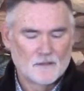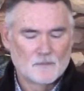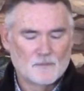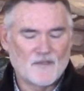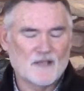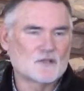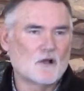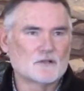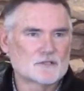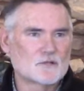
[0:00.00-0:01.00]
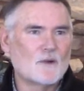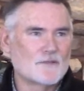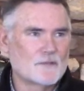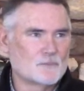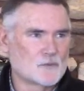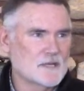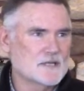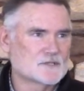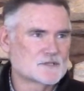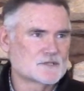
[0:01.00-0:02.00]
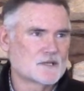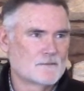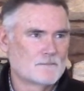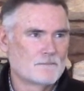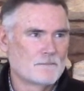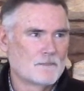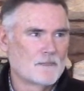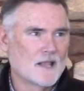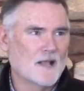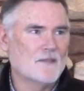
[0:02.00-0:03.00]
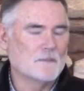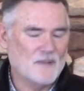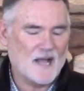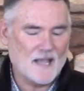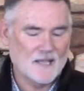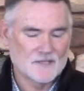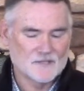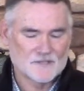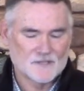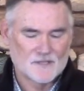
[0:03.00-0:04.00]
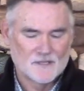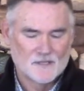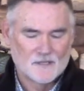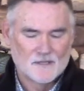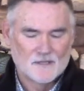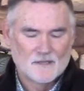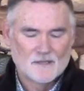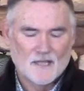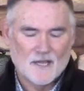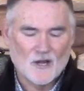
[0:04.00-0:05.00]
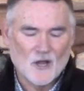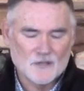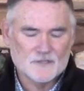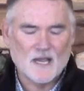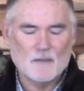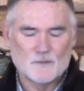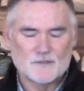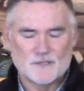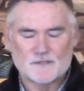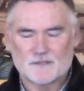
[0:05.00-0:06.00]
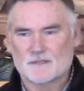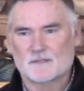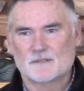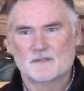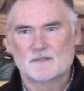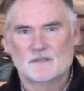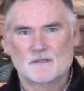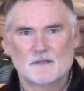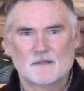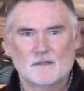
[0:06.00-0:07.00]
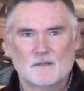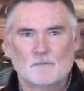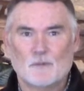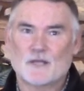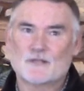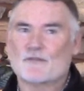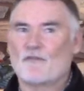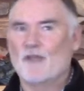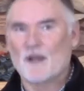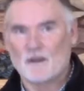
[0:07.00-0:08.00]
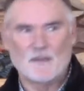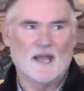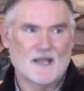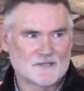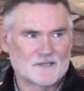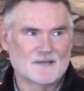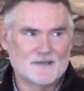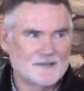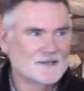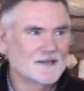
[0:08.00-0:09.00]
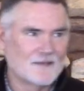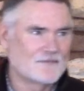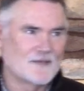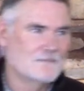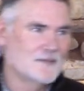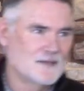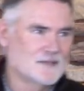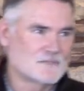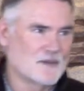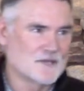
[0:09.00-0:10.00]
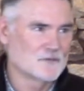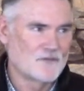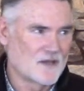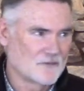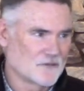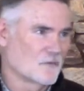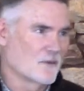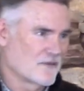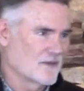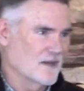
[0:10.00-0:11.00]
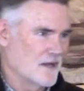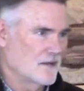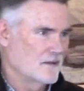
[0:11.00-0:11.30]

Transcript: But that's also why the priests and the pious had a hard time with Jesus. because their past didn't get them any special favors with God.